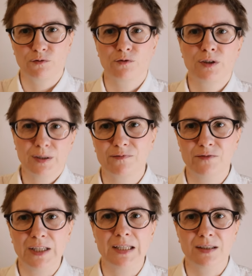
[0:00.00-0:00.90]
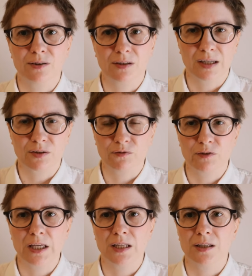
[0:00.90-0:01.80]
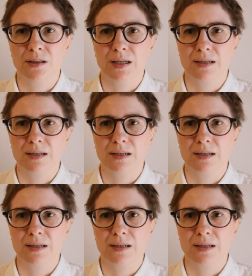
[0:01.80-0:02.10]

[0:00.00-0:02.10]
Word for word: feeling like a failure